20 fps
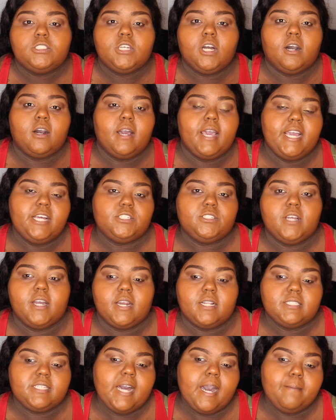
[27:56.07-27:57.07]
y'all,
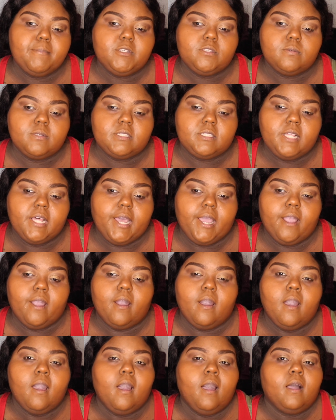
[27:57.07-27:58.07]
Adriana Thomas was
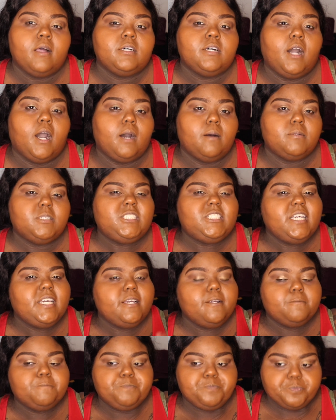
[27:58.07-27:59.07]
there.
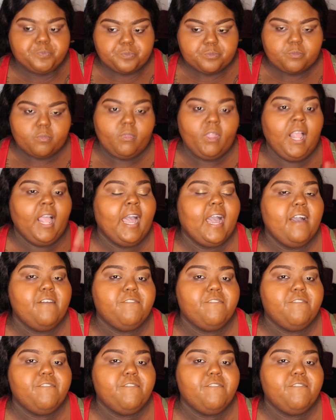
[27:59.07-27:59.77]
I